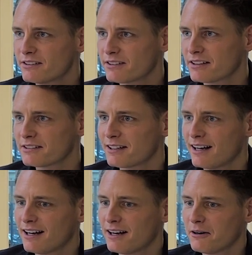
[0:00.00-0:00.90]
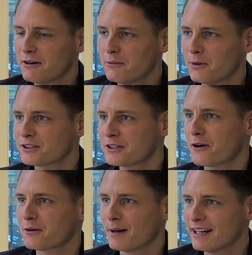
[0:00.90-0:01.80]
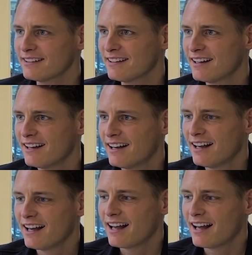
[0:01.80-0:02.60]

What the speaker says: since I was a young man. Mm-hmm.